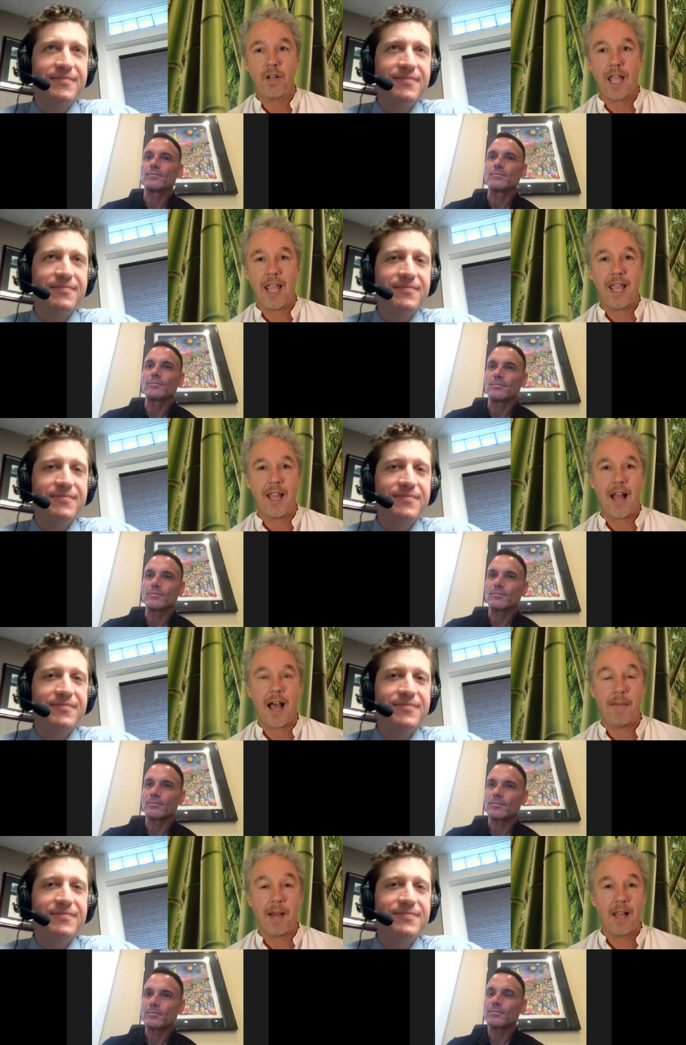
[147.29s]
Speaker 1: And
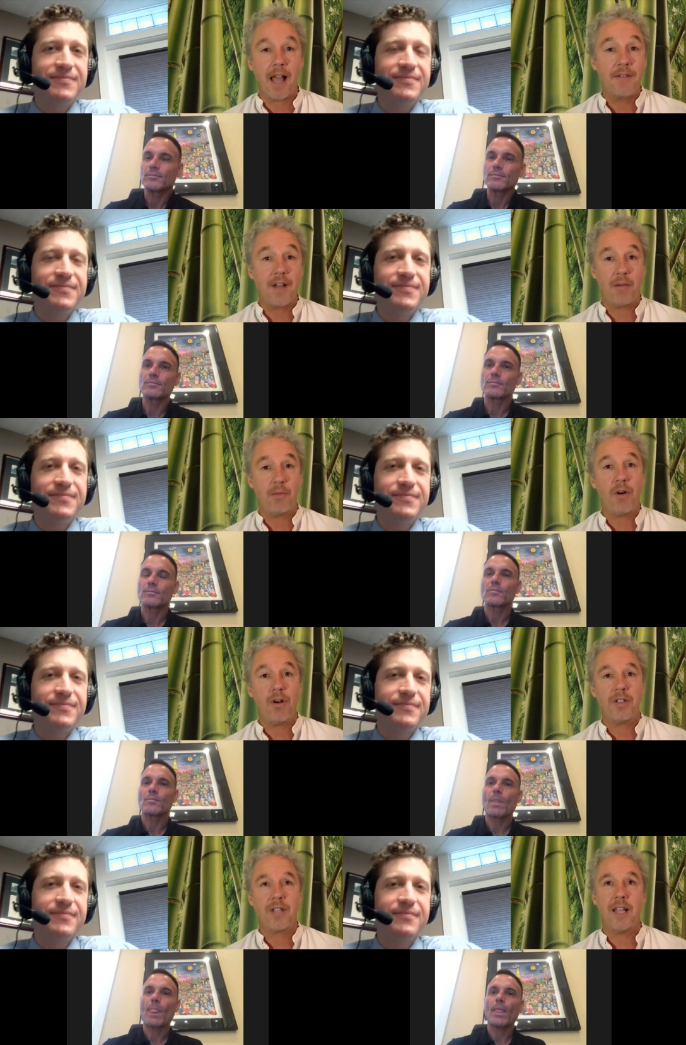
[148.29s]
my life got
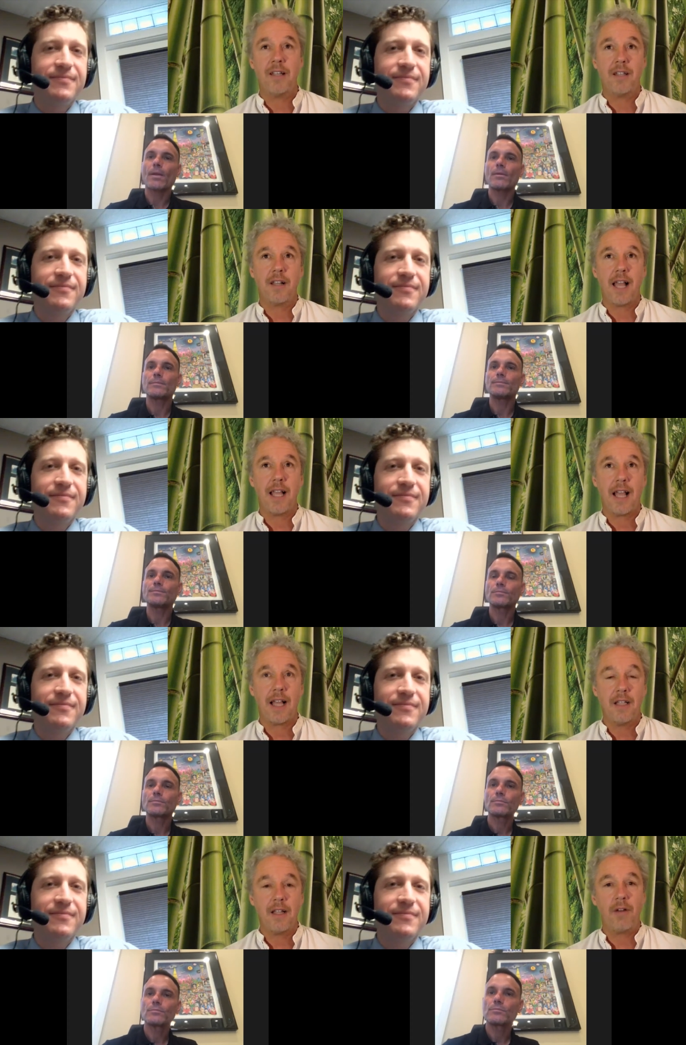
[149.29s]
worse until I, I
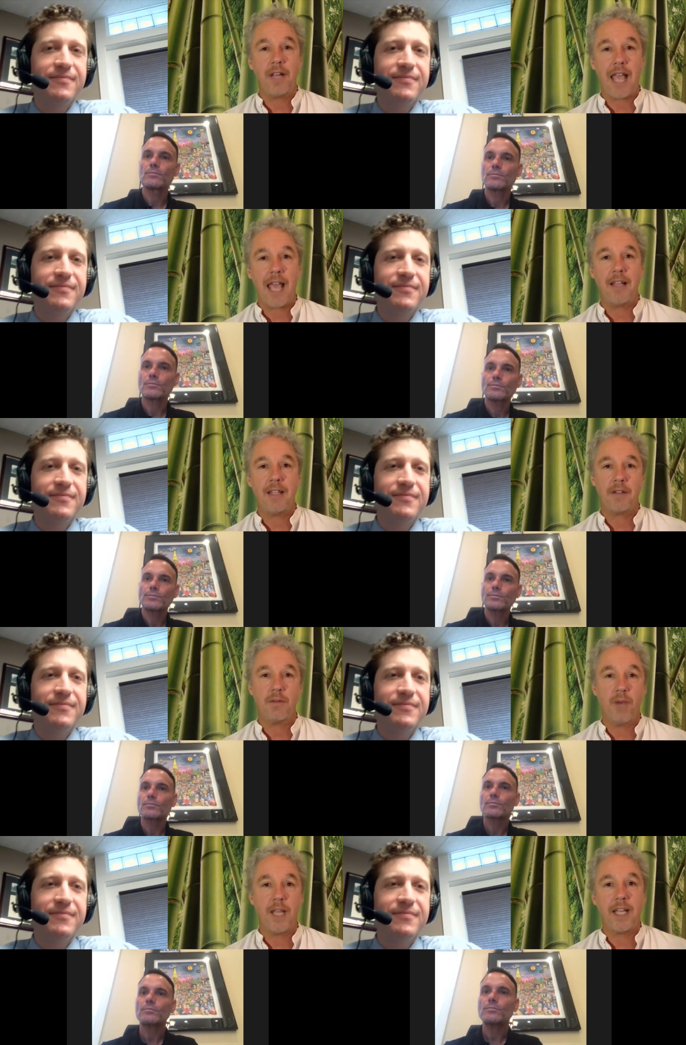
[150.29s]
literally had this
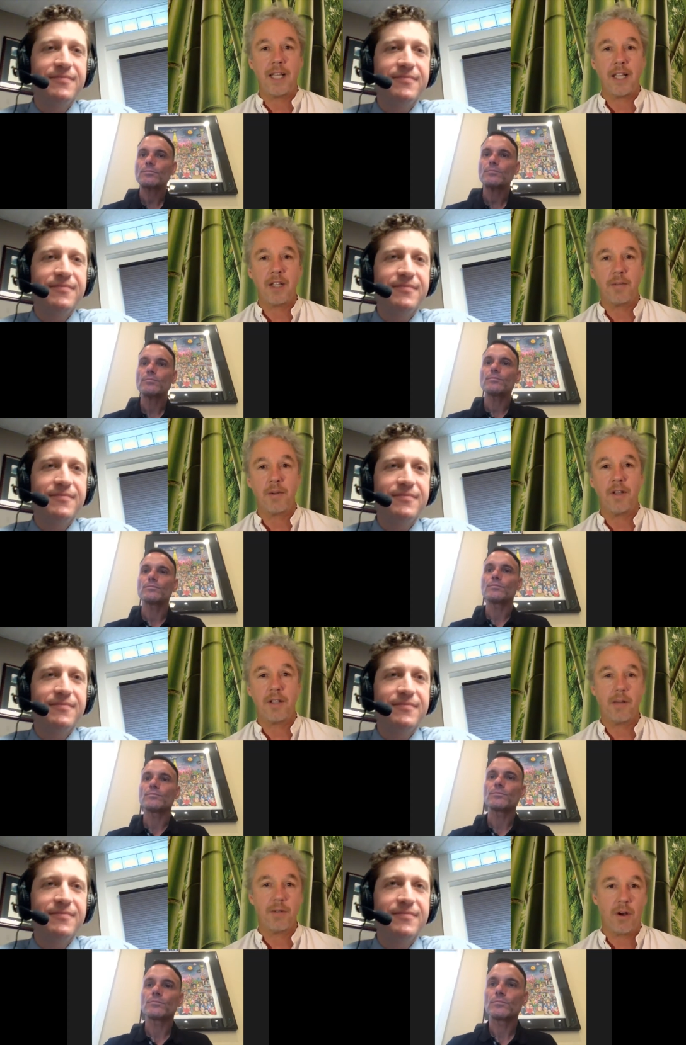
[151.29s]
awakening experience. I
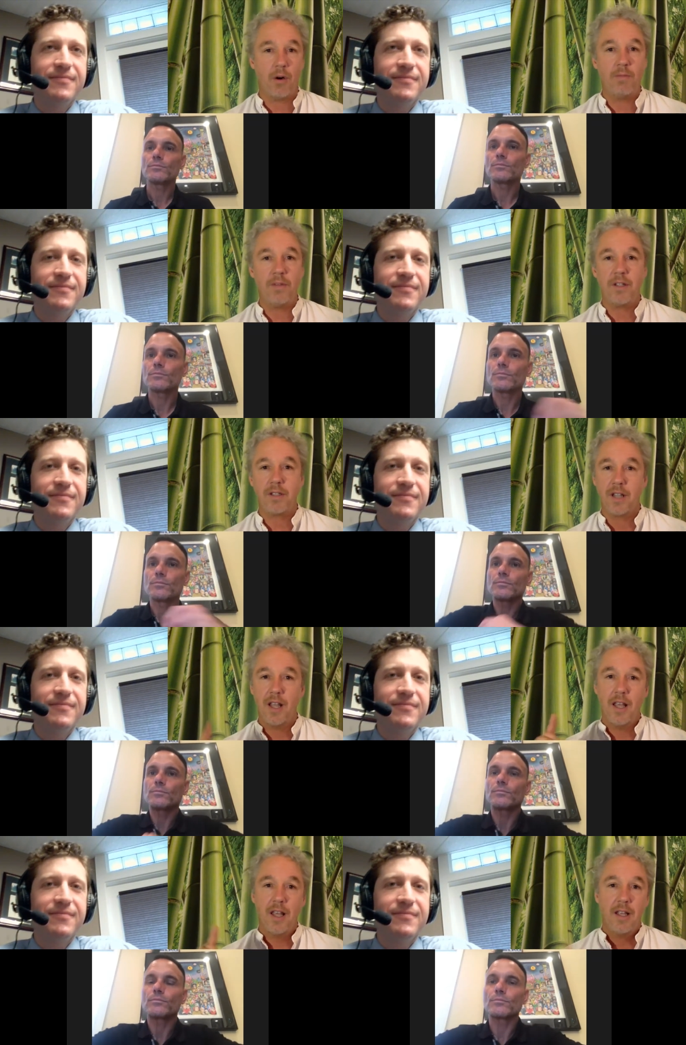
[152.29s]
was homeless
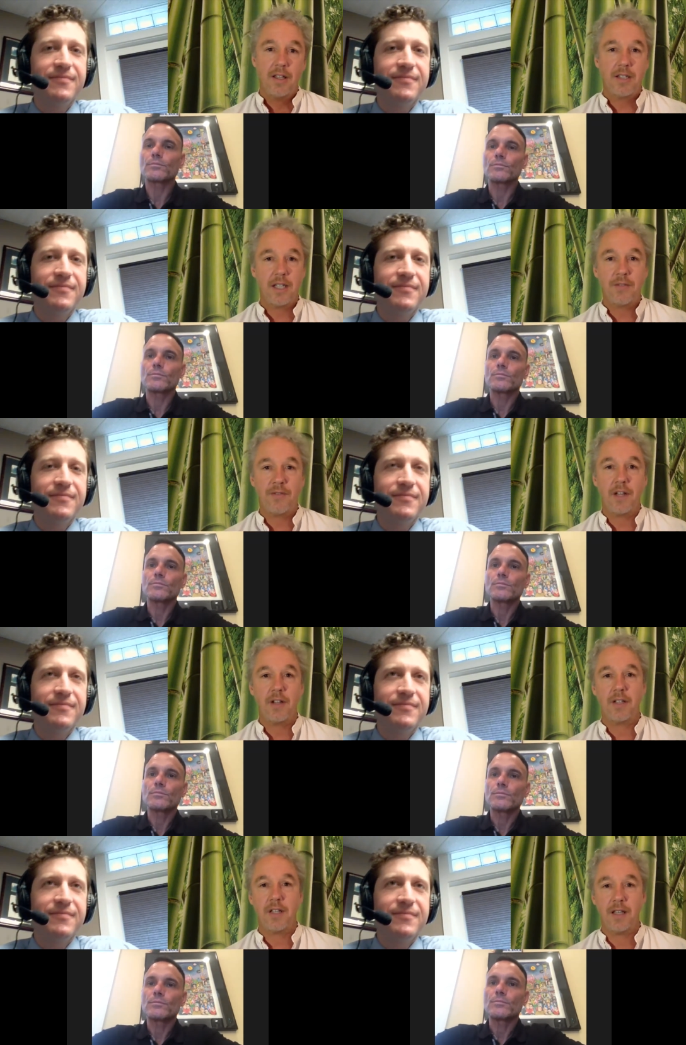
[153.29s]
six figures
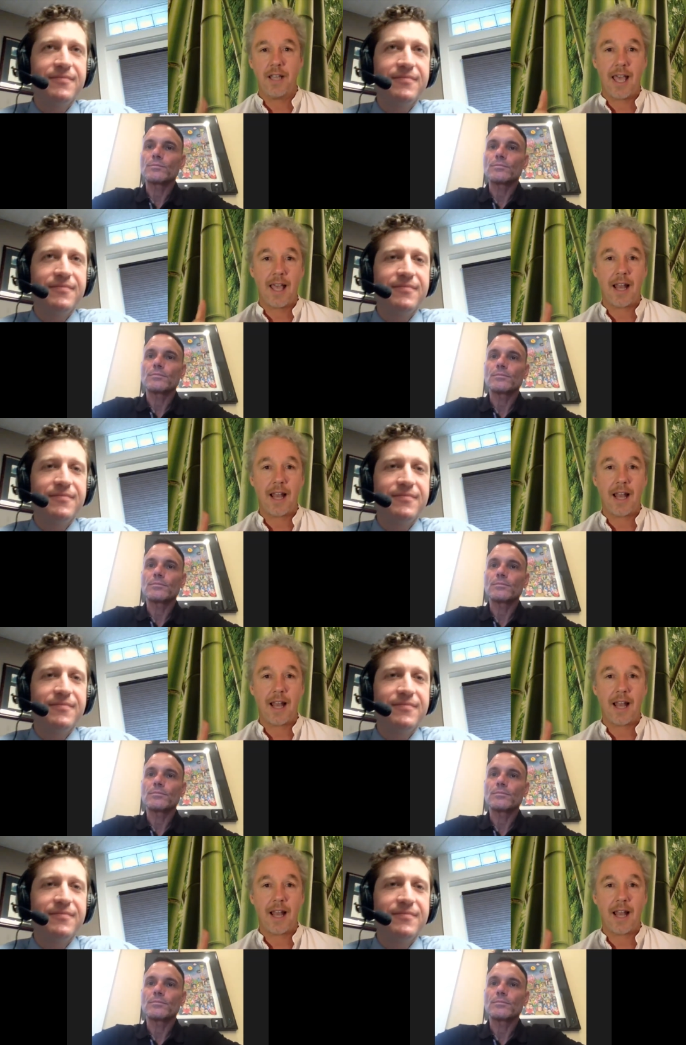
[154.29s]
in debt.